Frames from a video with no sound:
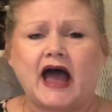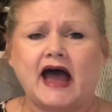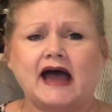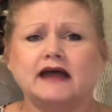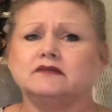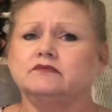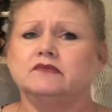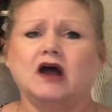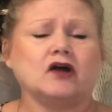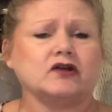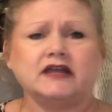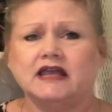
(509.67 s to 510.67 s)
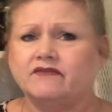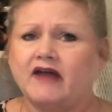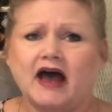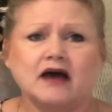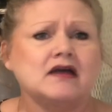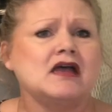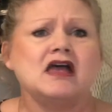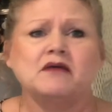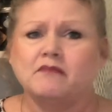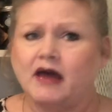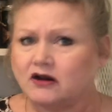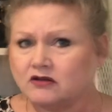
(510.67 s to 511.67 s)
I'm not going to give out
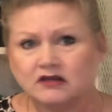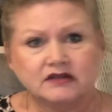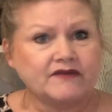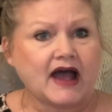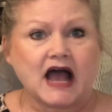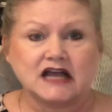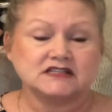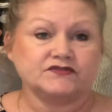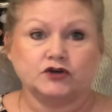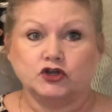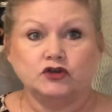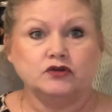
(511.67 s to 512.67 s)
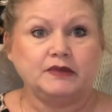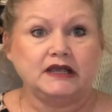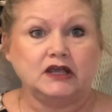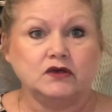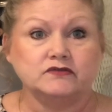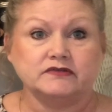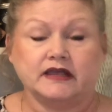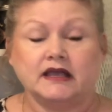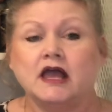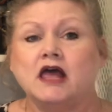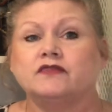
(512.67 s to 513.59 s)
medical advice for you to be using.